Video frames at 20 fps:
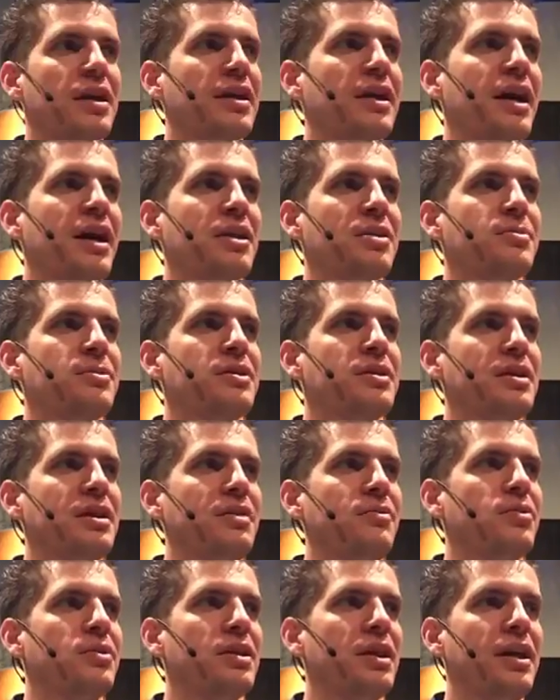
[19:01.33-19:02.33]
Adam and Eve
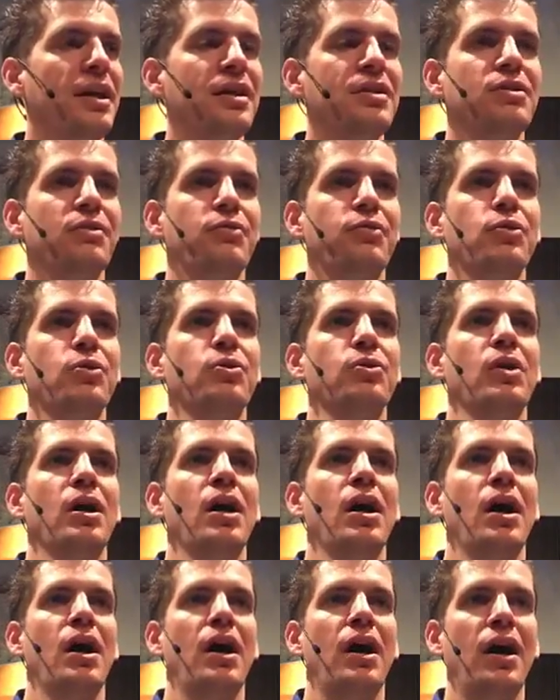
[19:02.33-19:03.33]
when they ate the fruit,
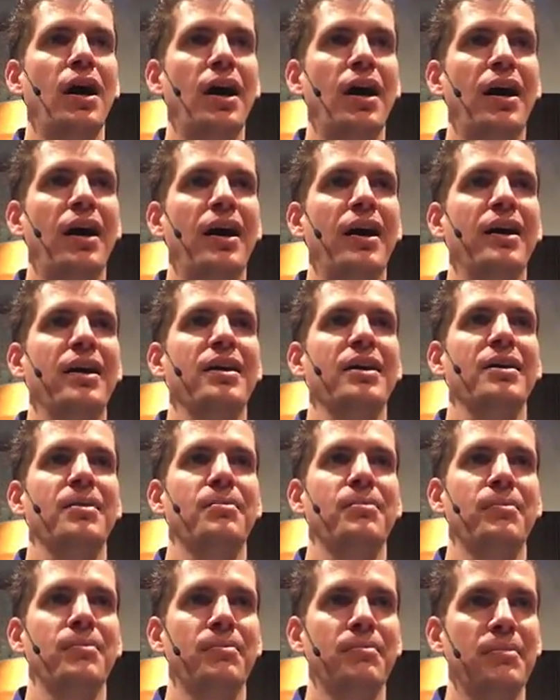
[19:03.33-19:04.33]
I
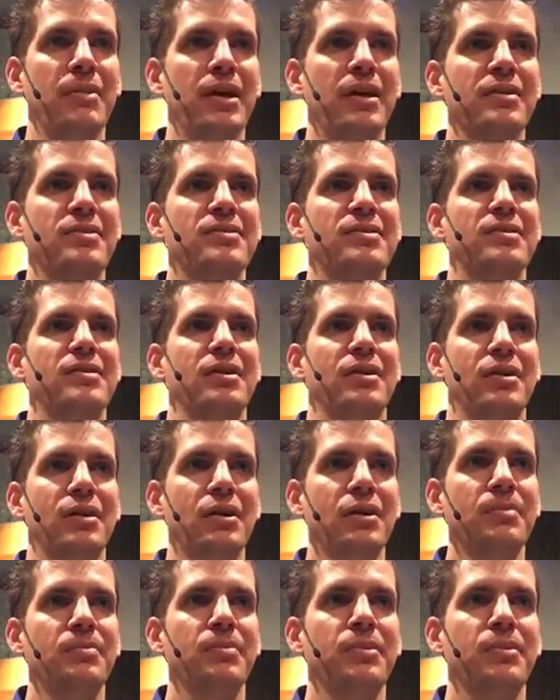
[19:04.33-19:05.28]
messed up.